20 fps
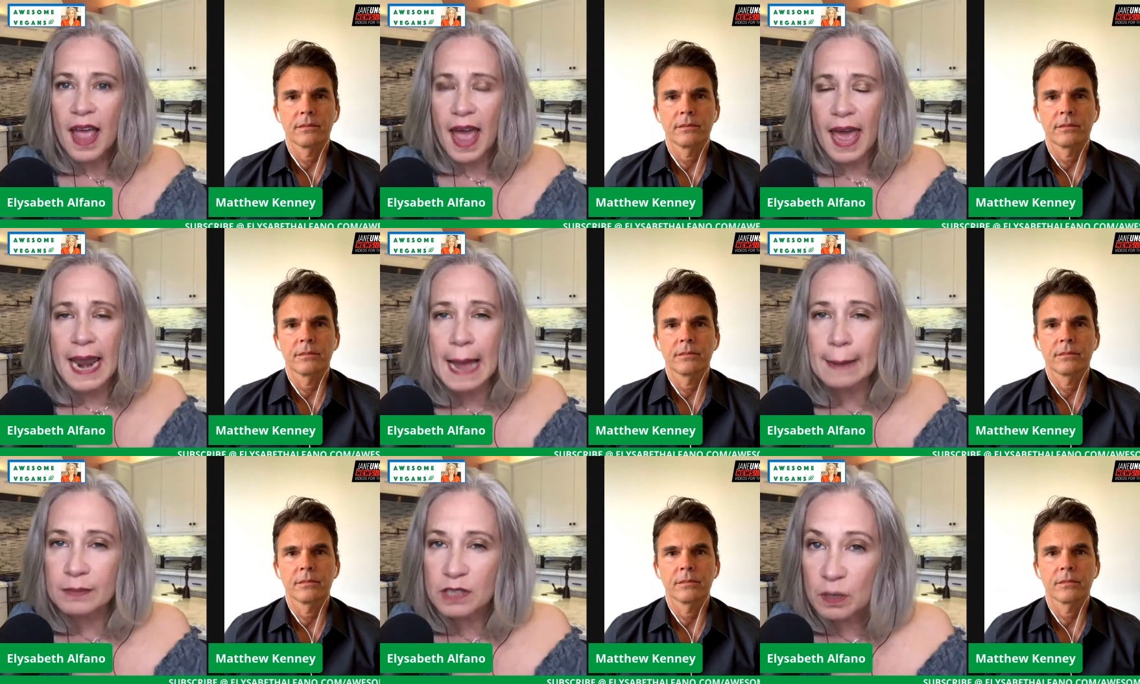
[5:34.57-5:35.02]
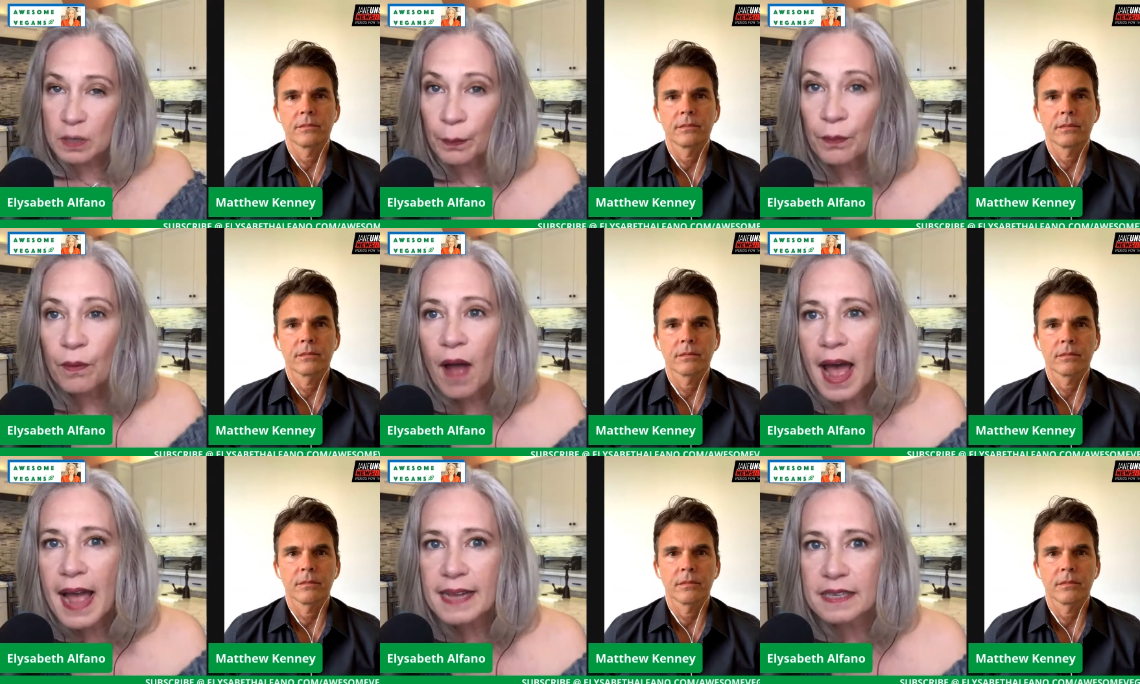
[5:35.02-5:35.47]
Speaker 1: and I'm
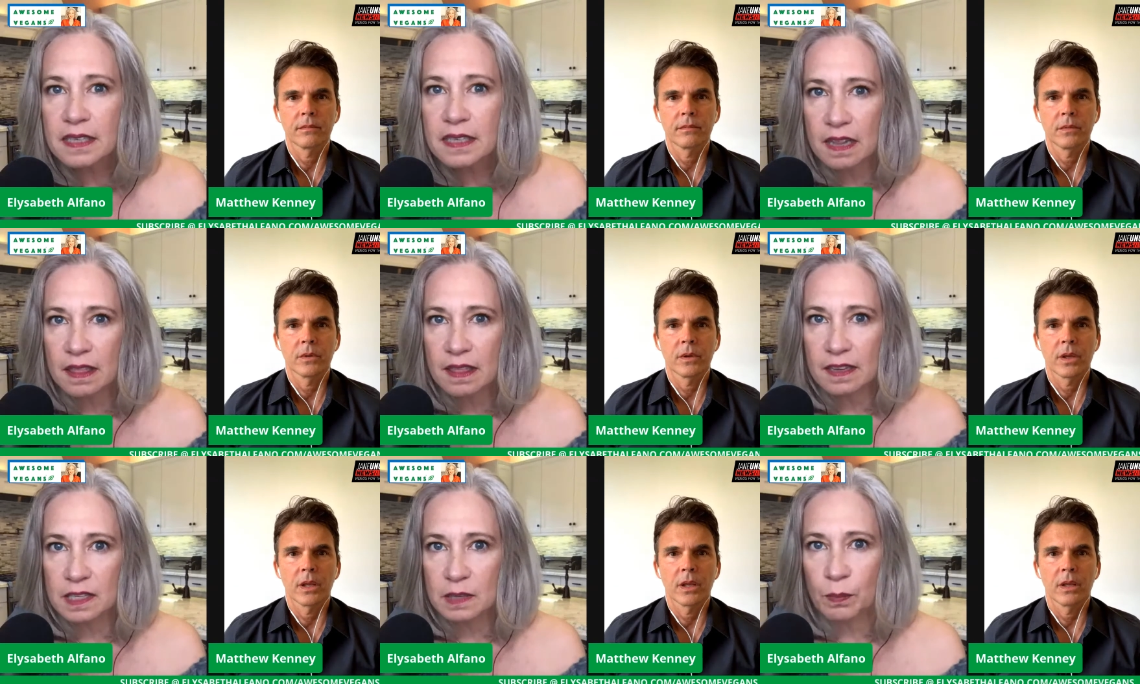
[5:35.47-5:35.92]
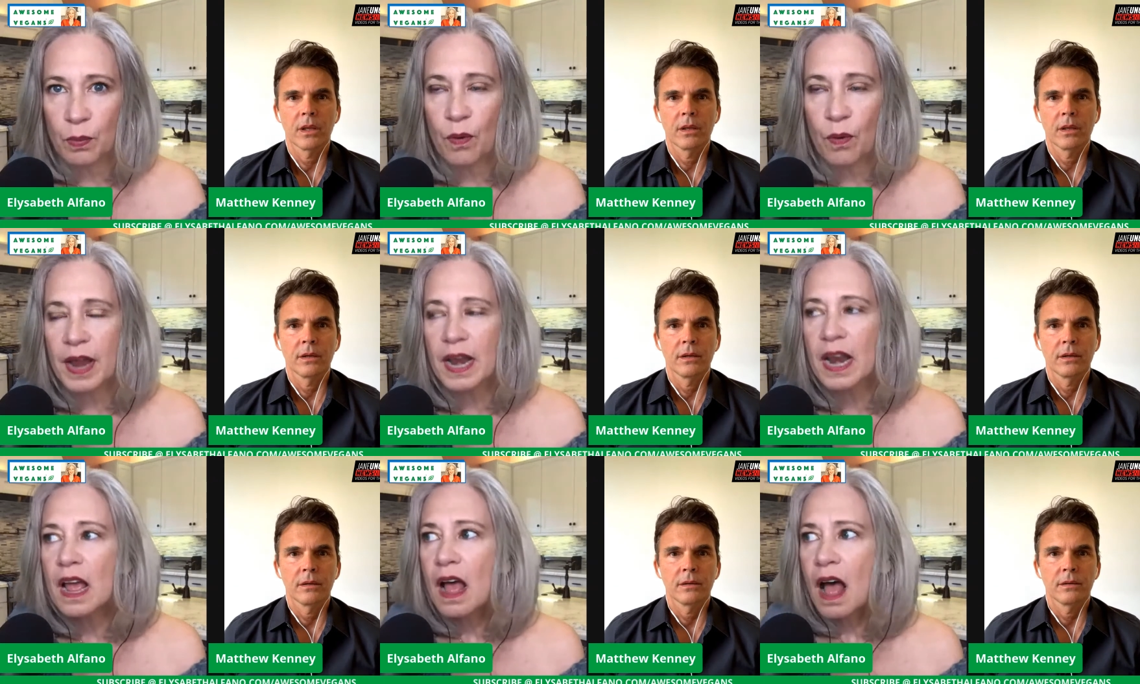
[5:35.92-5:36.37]
surprised at this
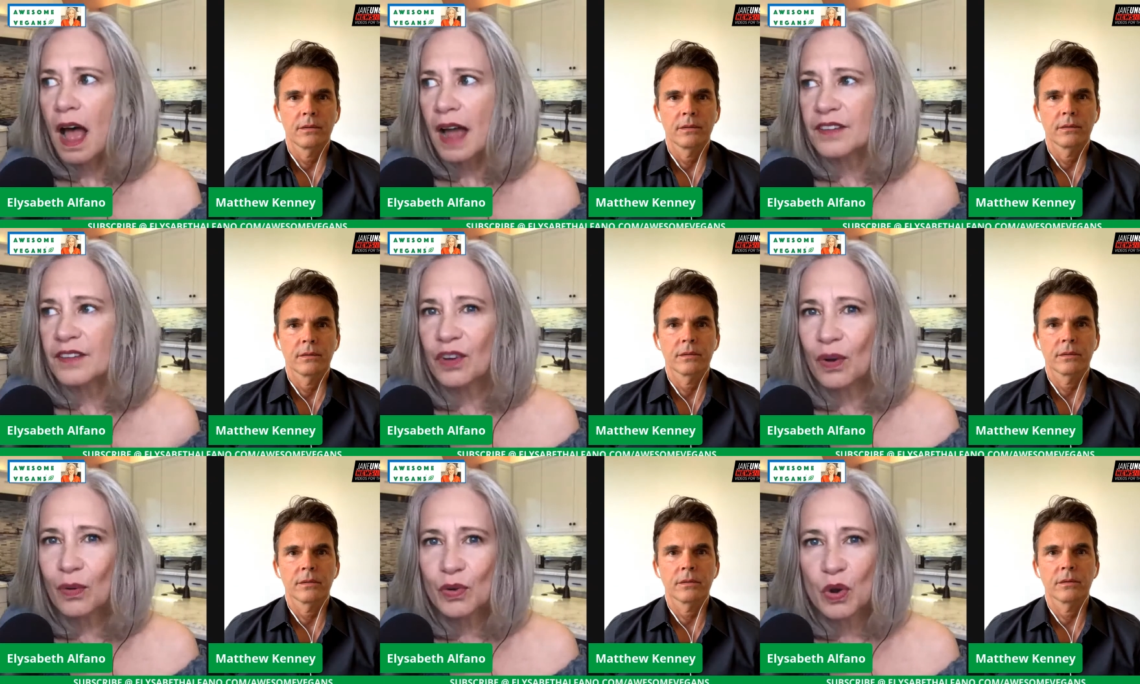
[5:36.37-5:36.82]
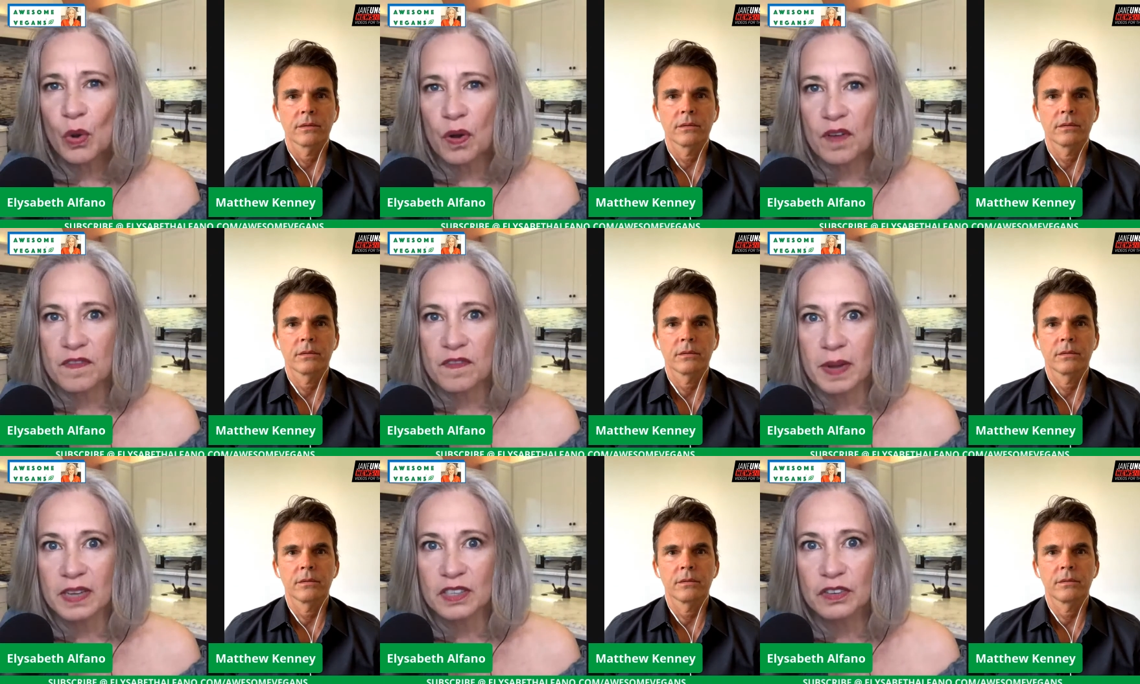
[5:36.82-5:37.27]
point. I don't know
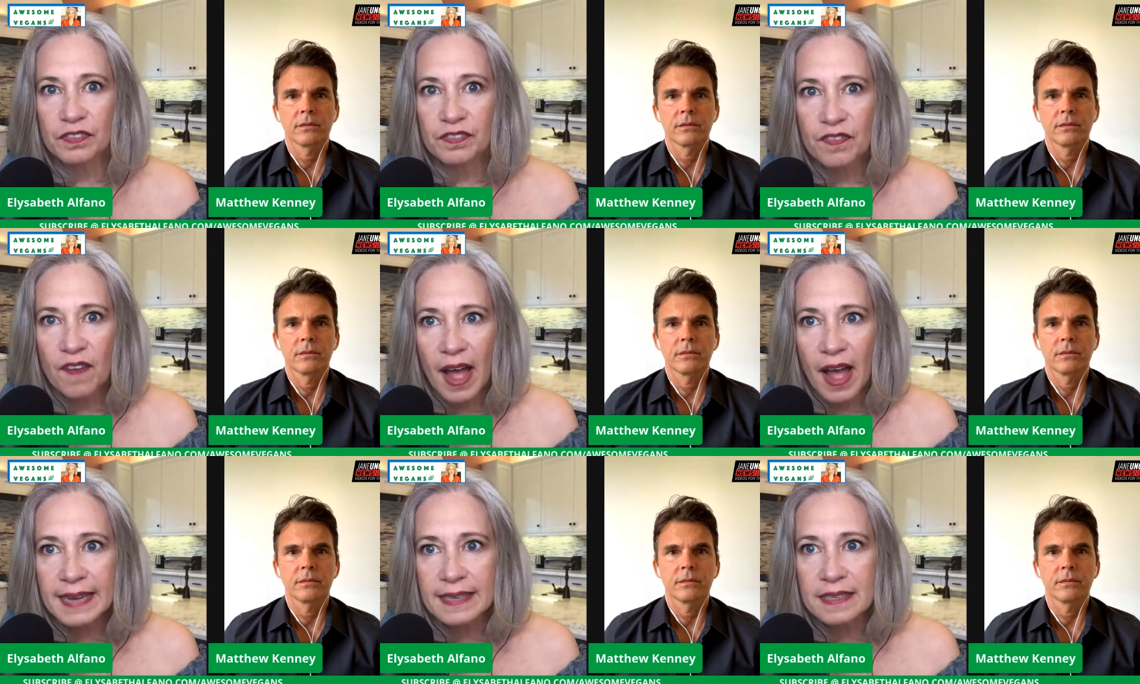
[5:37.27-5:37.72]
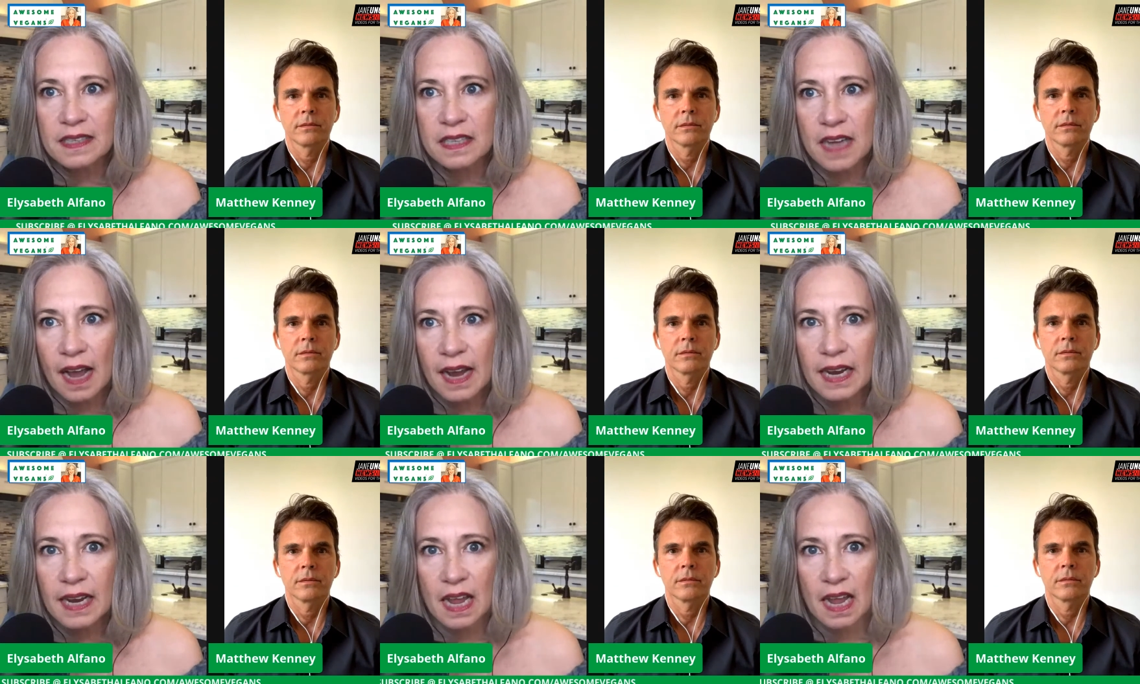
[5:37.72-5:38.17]
of much fine
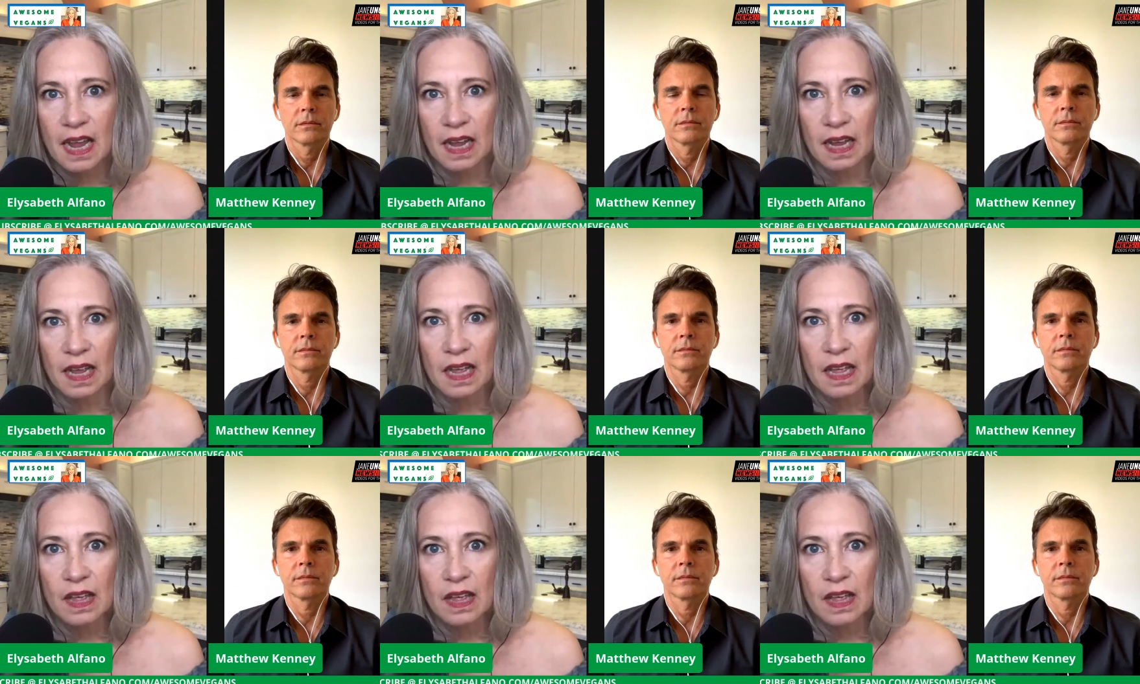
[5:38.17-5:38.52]
dining